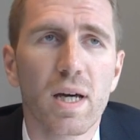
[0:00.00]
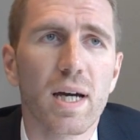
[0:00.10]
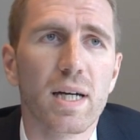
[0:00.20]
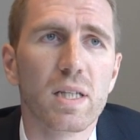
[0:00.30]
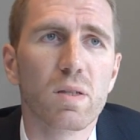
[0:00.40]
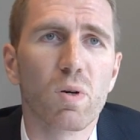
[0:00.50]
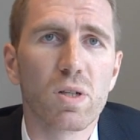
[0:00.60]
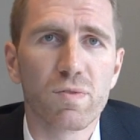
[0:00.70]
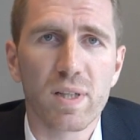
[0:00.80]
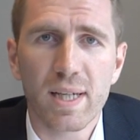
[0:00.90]
And
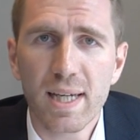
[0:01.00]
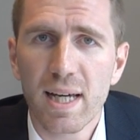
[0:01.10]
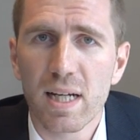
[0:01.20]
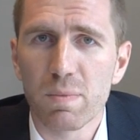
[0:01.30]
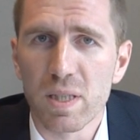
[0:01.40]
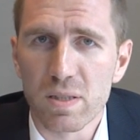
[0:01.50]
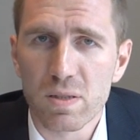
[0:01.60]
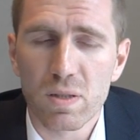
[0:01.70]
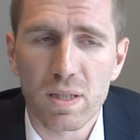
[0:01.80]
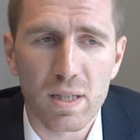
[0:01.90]
one of the key
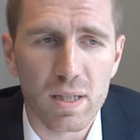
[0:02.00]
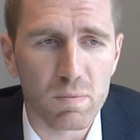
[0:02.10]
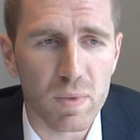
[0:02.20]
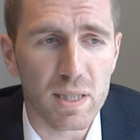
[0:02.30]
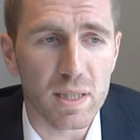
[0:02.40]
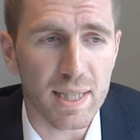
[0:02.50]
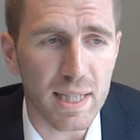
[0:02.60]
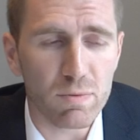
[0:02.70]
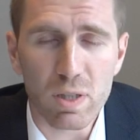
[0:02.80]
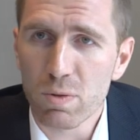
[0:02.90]
elements and the
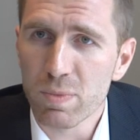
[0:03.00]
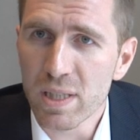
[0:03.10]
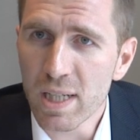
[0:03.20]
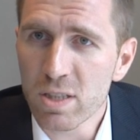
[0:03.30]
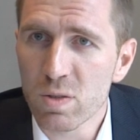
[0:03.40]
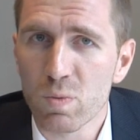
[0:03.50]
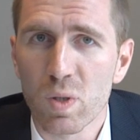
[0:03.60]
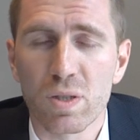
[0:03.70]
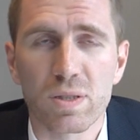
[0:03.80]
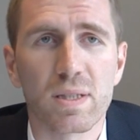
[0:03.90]
key recommendation
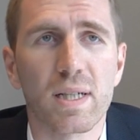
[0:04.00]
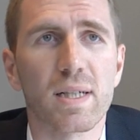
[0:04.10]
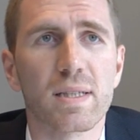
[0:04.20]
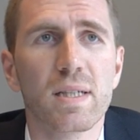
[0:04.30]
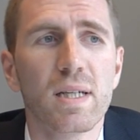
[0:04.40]
was that